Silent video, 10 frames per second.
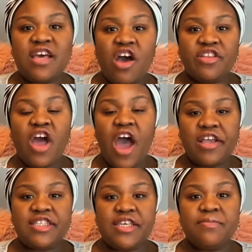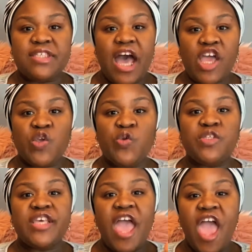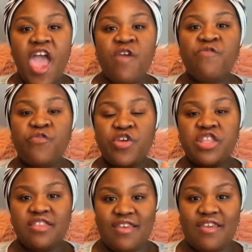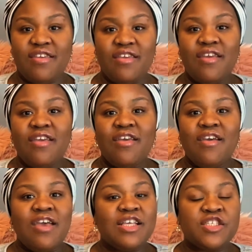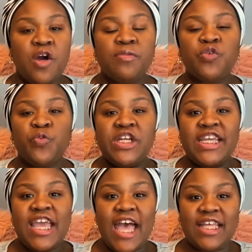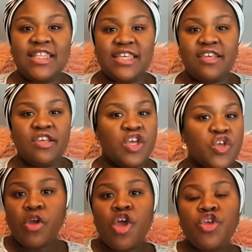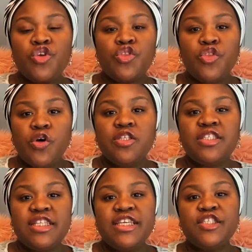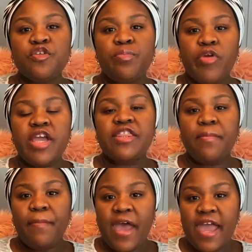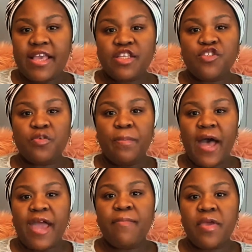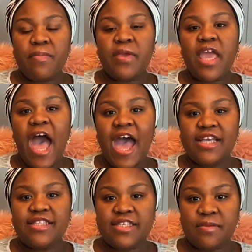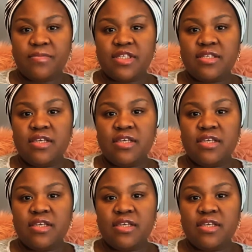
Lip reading: are the items I use every day. It comes really handy. You don't need to break the bank to buy baby items.